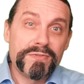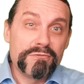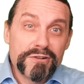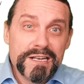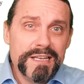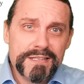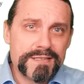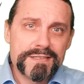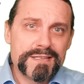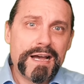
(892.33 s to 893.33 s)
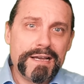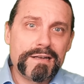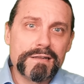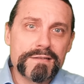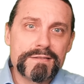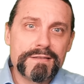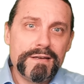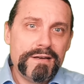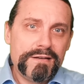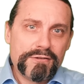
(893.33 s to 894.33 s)
release cycles,
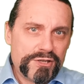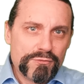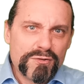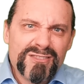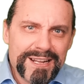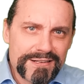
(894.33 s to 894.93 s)
or your